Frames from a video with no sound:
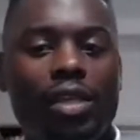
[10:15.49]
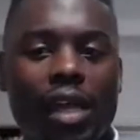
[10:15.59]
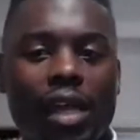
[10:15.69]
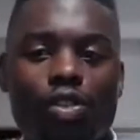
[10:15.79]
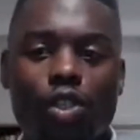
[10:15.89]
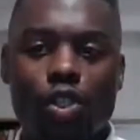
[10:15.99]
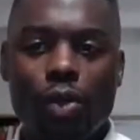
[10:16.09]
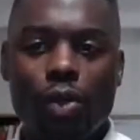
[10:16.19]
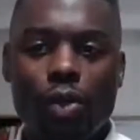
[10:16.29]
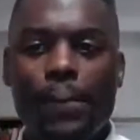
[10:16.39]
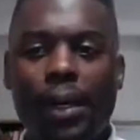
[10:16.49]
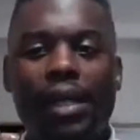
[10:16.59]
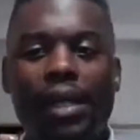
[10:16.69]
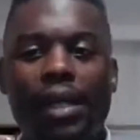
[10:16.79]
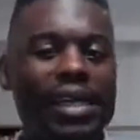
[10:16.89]
yes, you could do that,
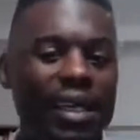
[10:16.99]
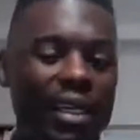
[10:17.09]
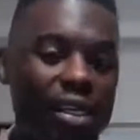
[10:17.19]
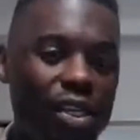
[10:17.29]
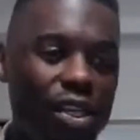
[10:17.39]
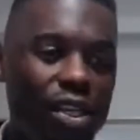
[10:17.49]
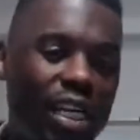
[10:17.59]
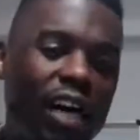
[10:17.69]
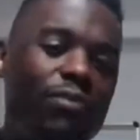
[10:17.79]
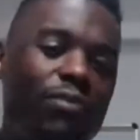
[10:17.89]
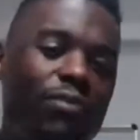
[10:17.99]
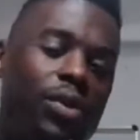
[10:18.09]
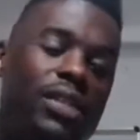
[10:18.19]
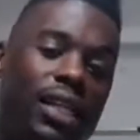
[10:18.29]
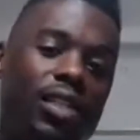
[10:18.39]
but understand that the government
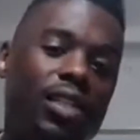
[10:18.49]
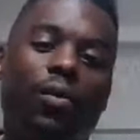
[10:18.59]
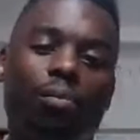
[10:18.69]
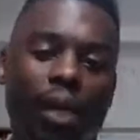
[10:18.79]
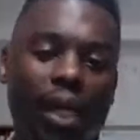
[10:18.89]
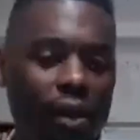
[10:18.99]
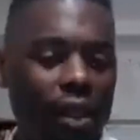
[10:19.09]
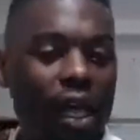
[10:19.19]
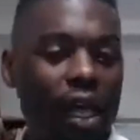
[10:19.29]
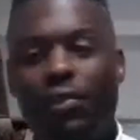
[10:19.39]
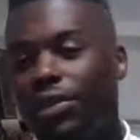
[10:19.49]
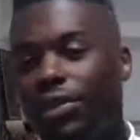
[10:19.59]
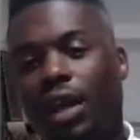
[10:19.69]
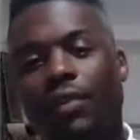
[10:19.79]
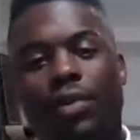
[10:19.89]
most likely will bail
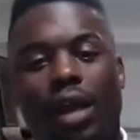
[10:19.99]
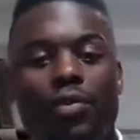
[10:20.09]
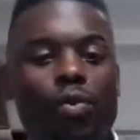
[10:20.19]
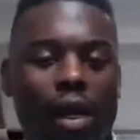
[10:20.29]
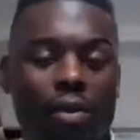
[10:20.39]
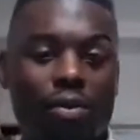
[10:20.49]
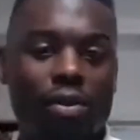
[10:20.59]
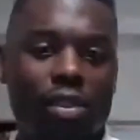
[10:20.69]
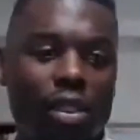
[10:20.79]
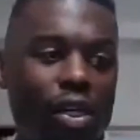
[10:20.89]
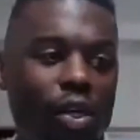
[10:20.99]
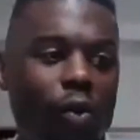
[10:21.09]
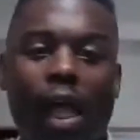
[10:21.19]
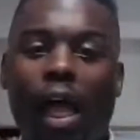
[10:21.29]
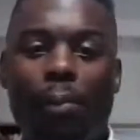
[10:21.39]
everyone out,
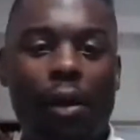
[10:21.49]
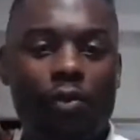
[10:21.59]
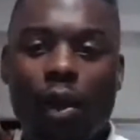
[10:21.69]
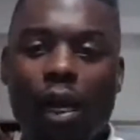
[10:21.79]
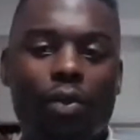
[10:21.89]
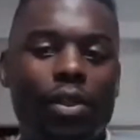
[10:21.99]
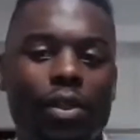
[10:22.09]
will help everyone out.